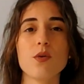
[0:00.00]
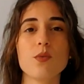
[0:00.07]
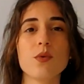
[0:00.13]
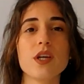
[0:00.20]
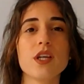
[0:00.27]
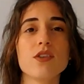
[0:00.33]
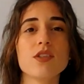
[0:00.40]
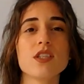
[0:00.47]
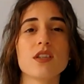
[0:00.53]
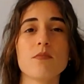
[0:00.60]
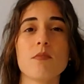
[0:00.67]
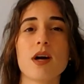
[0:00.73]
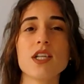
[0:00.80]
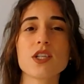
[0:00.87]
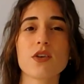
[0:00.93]
we use the
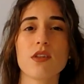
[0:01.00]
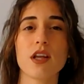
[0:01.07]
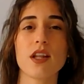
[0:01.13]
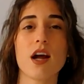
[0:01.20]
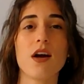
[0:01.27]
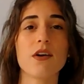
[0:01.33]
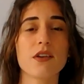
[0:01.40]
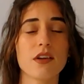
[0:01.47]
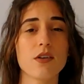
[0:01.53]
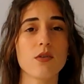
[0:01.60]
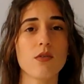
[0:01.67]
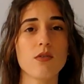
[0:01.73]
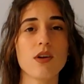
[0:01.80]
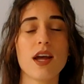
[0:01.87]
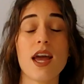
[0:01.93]
masculine
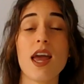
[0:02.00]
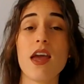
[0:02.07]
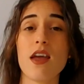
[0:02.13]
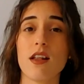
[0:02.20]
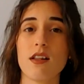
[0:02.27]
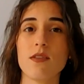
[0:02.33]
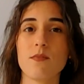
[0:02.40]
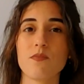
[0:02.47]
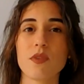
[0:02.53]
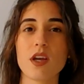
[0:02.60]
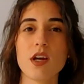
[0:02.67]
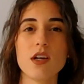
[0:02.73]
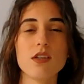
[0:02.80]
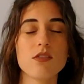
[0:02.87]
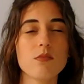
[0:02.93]
article el
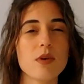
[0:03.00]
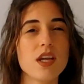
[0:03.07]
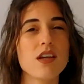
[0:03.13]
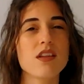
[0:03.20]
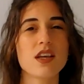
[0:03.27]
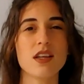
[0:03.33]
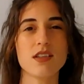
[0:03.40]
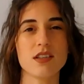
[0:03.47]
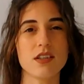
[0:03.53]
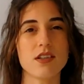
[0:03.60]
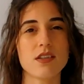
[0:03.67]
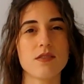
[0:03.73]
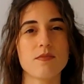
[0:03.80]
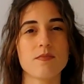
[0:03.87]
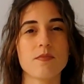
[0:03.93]
to make it
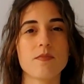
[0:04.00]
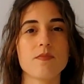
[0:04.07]
easier.